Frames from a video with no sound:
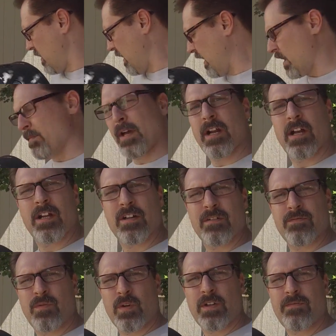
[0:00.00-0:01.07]
at about
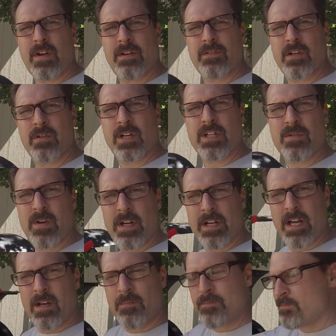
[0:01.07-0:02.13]
145 degrees right
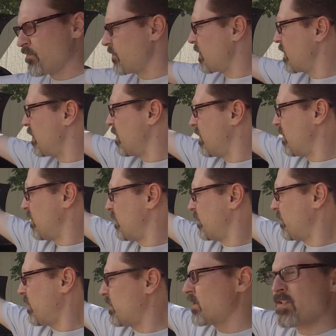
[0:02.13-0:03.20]
now.
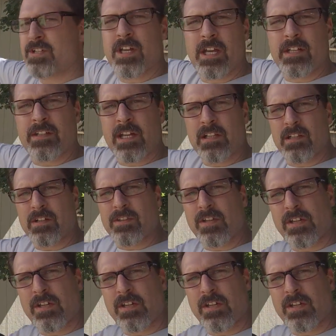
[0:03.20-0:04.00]
So let's take, take a look at